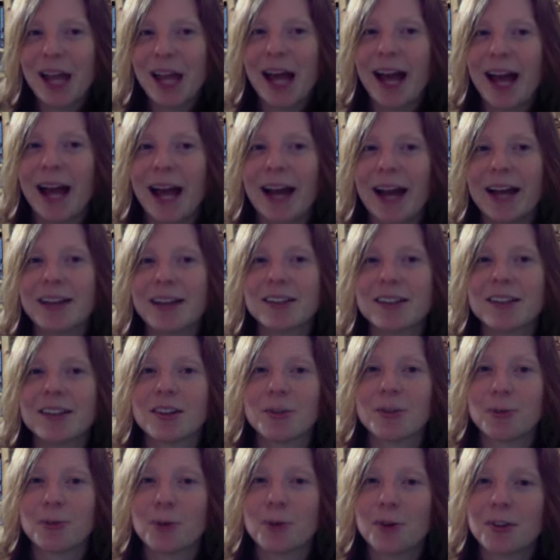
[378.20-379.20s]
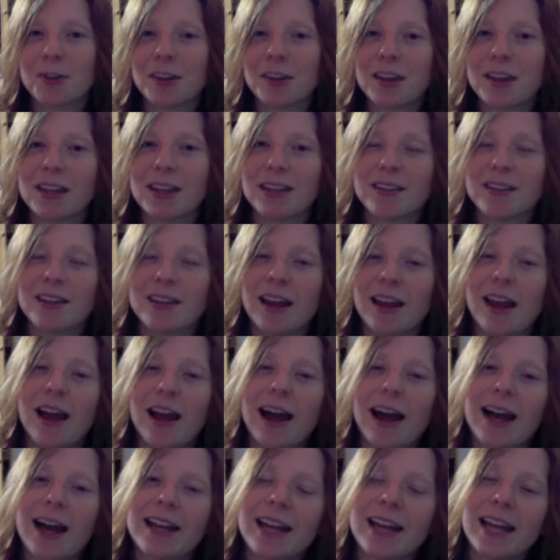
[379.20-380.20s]
And the fourth is,
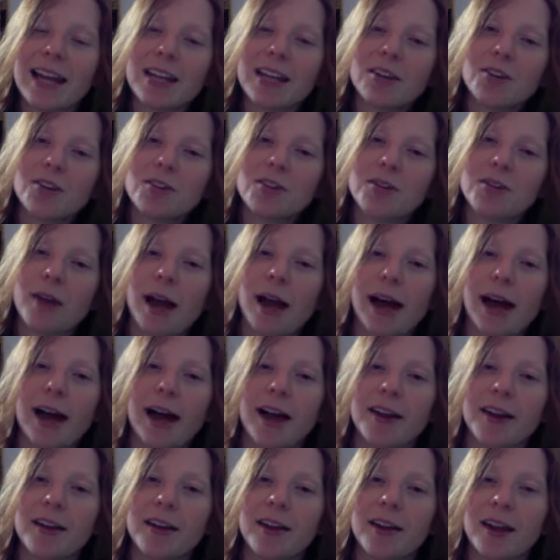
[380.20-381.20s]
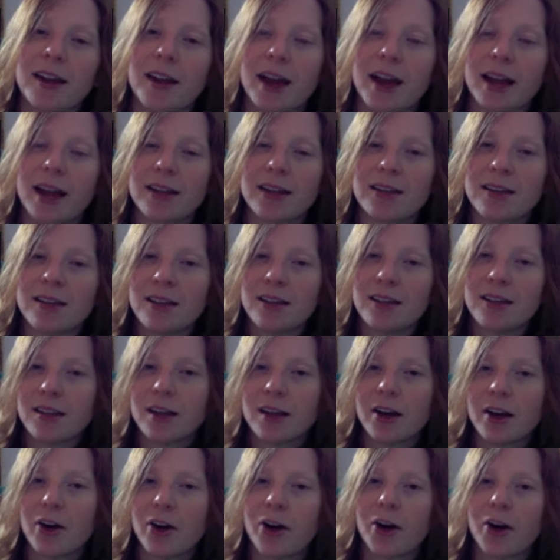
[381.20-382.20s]
I'd like you to add an
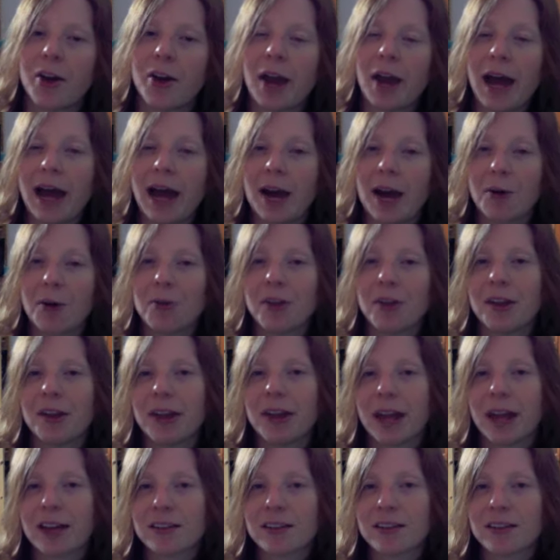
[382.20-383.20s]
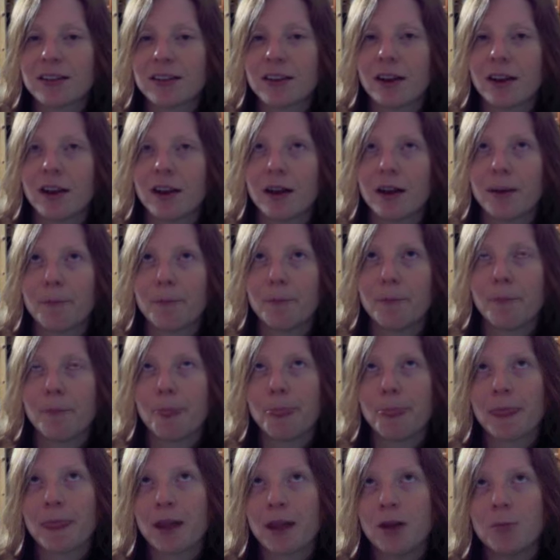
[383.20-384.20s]
idea on how the next
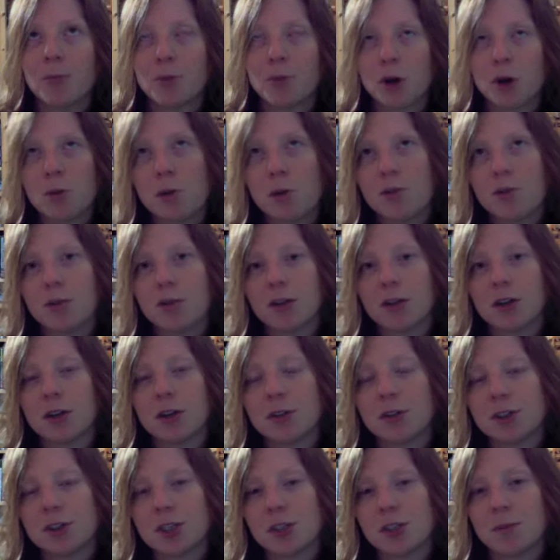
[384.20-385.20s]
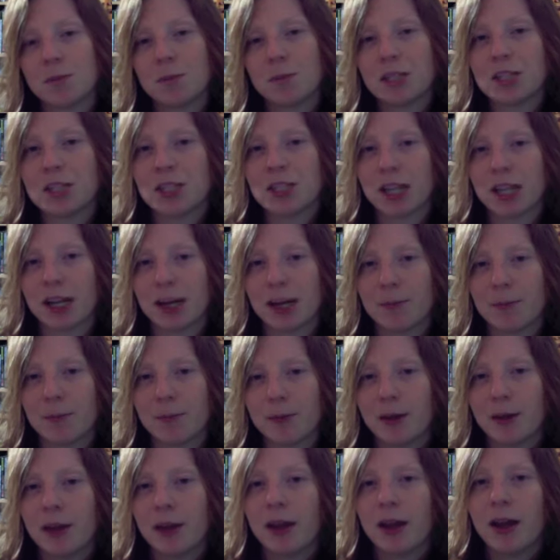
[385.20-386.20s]
promo video should be set up.
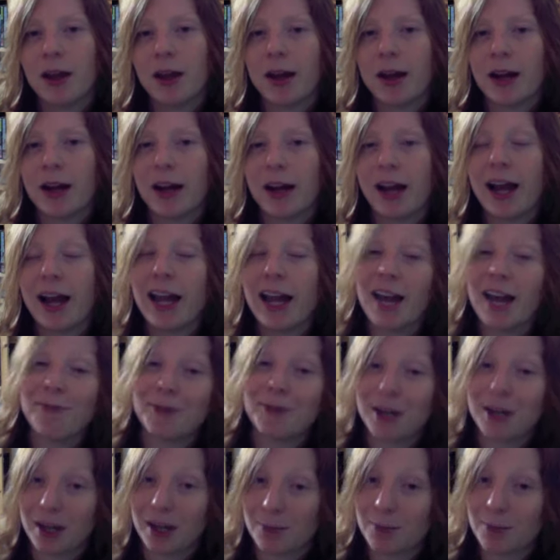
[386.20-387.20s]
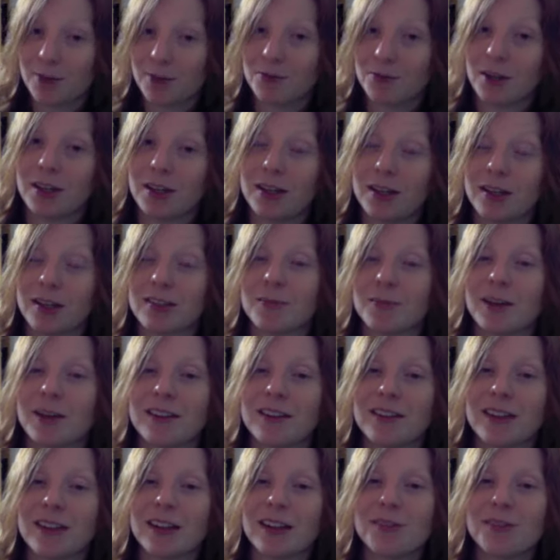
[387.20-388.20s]
I have a couple of ideas
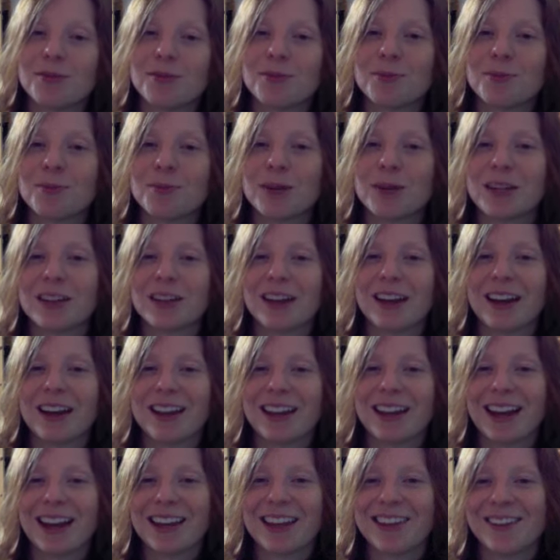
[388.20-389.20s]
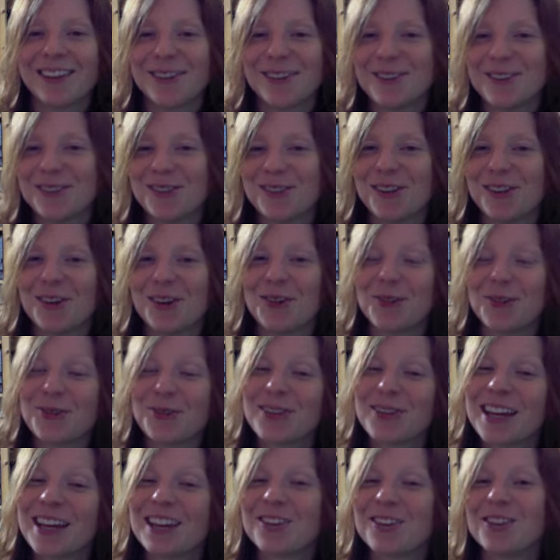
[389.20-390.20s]
myself, but I'd like you to,
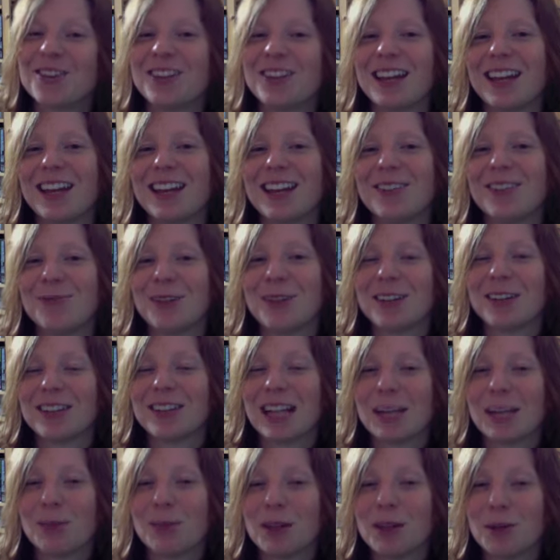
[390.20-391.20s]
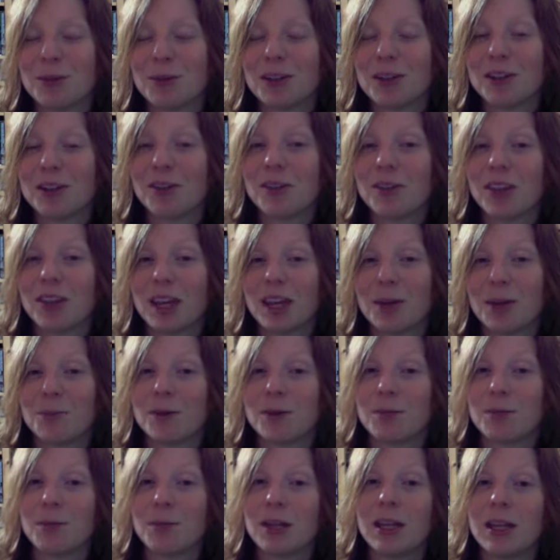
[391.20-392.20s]
get creative and tell me what you think
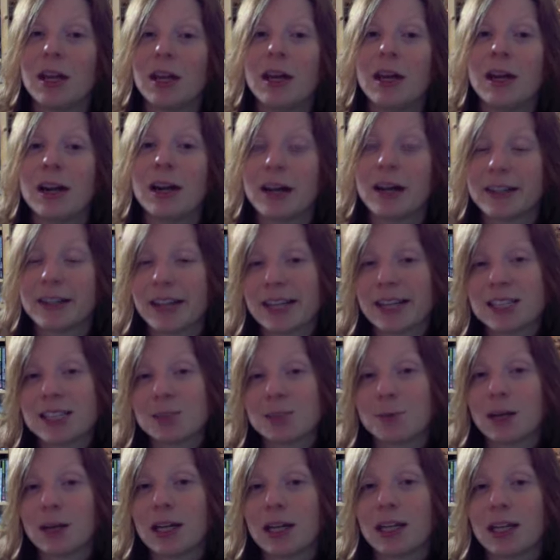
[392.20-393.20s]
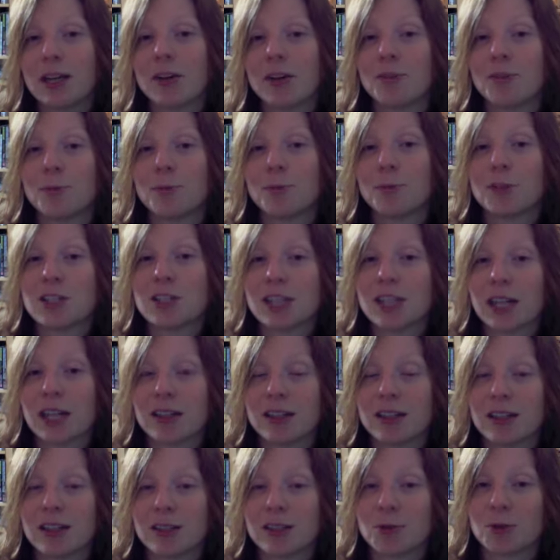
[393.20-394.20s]
would be a nice way of
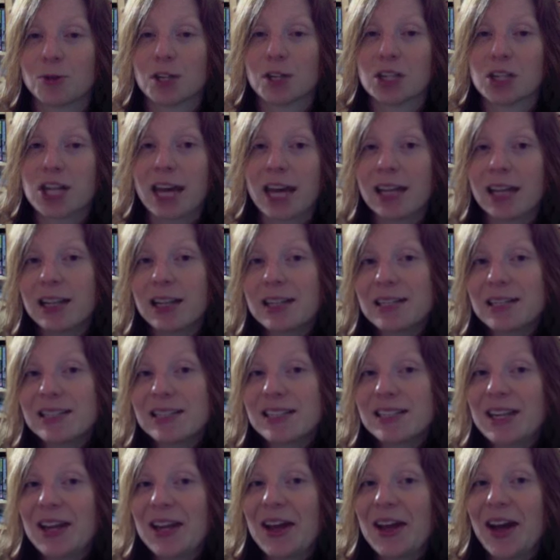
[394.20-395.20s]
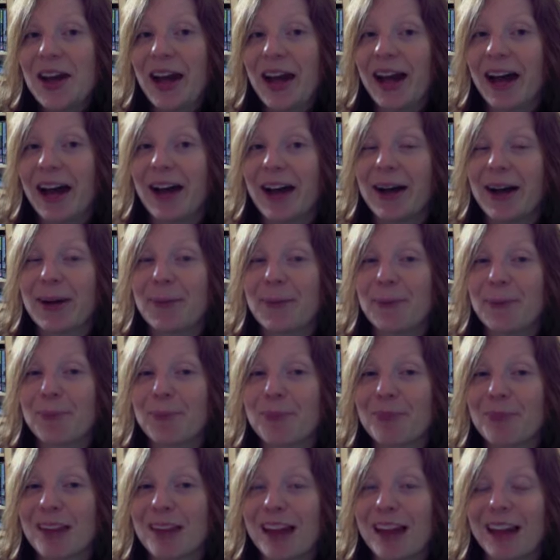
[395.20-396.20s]
presenting different channels.
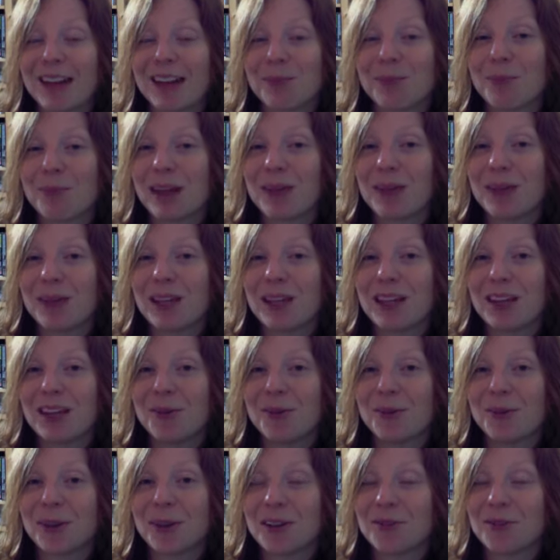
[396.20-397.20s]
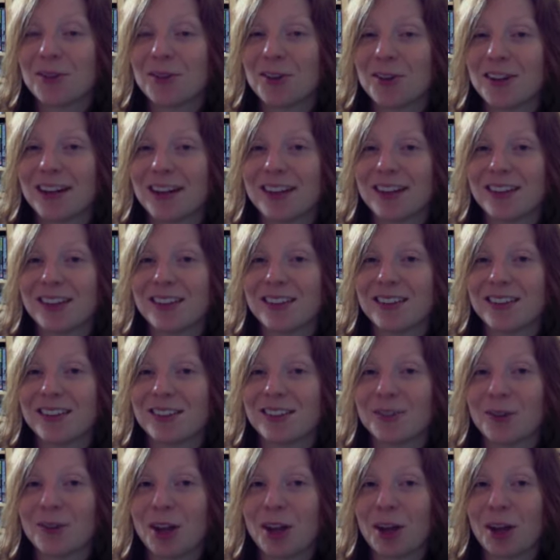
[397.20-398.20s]
And maybe one of your ideas
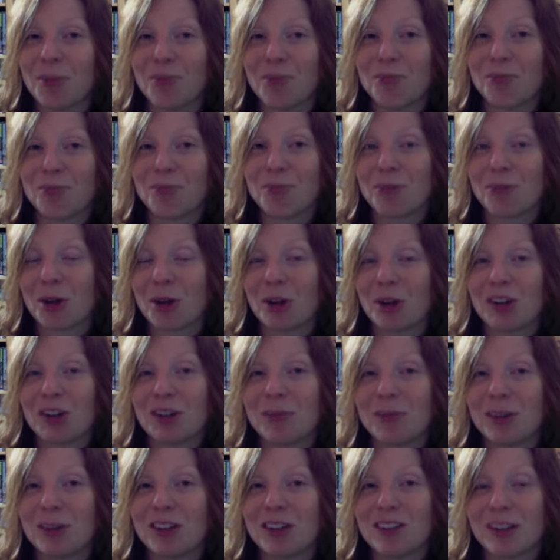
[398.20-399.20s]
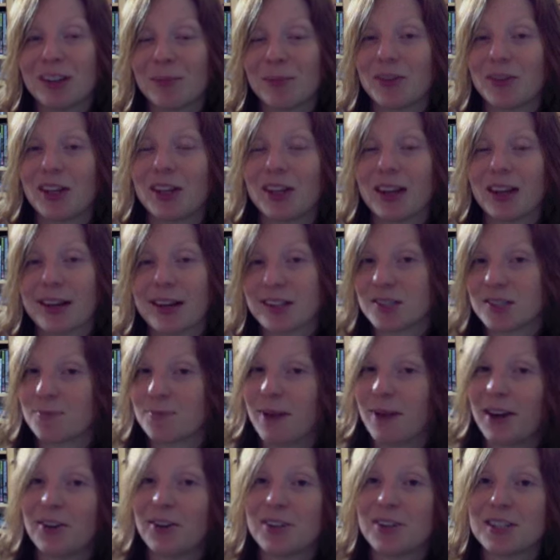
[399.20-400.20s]
is going to be something that
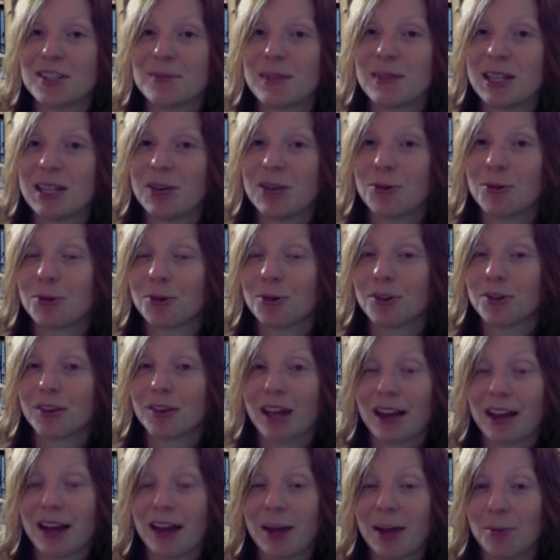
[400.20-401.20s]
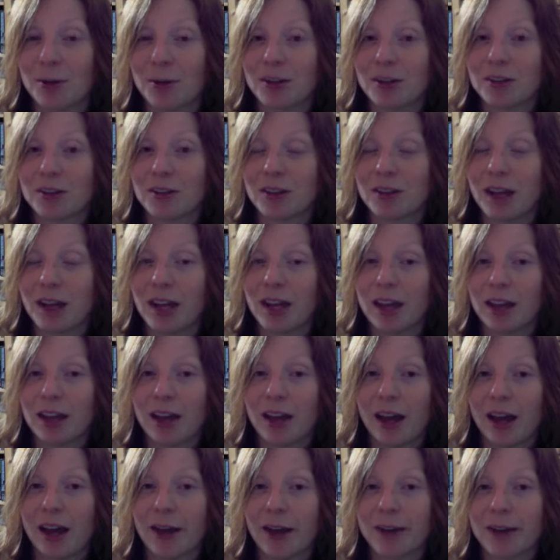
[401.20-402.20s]
inspires me or that I want to
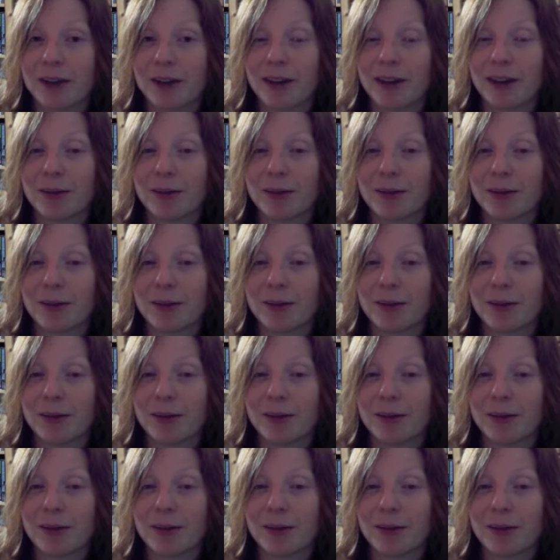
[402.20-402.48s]
take and